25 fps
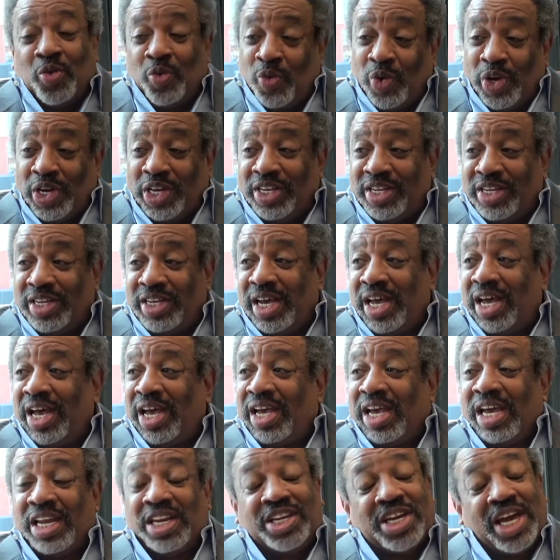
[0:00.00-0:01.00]
Not
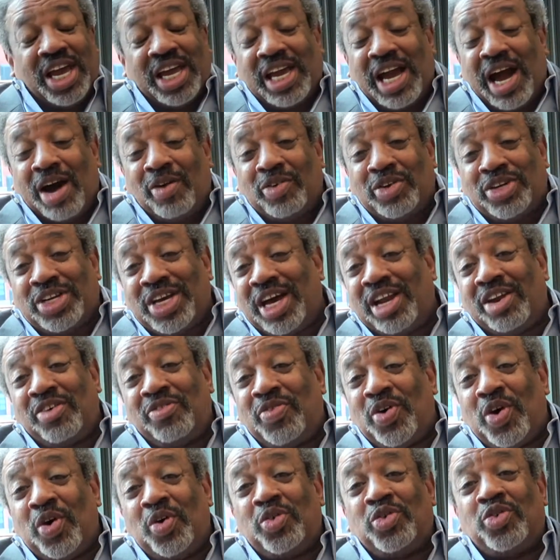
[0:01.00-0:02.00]
only
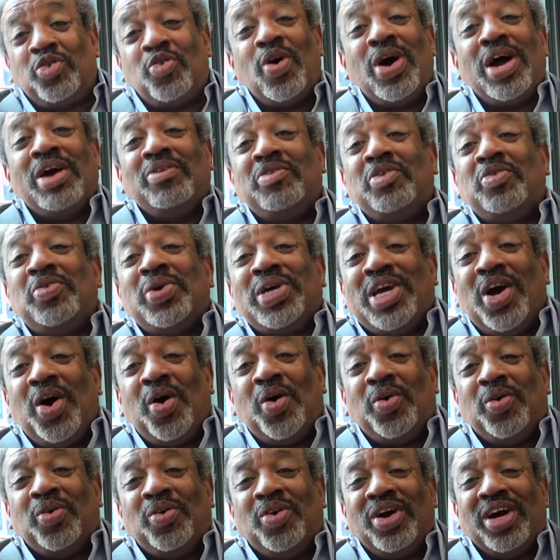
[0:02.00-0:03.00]
with that
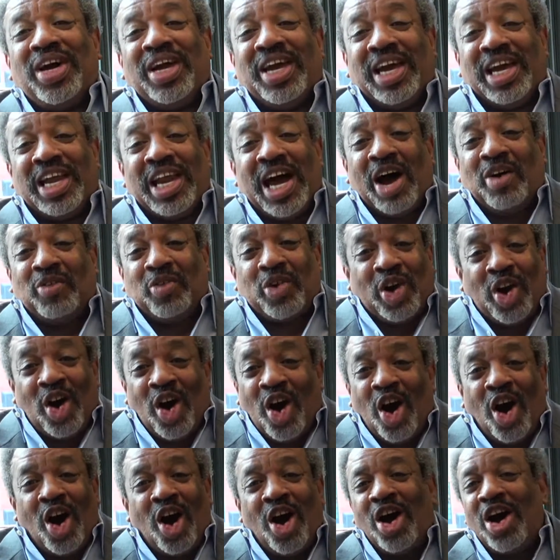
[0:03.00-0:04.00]
dream
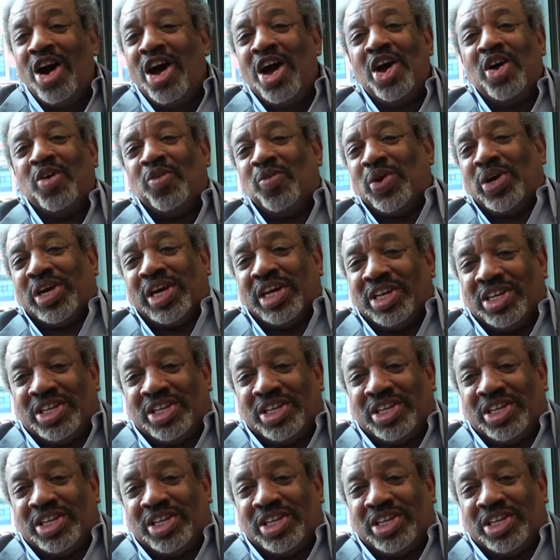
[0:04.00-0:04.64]
years ago,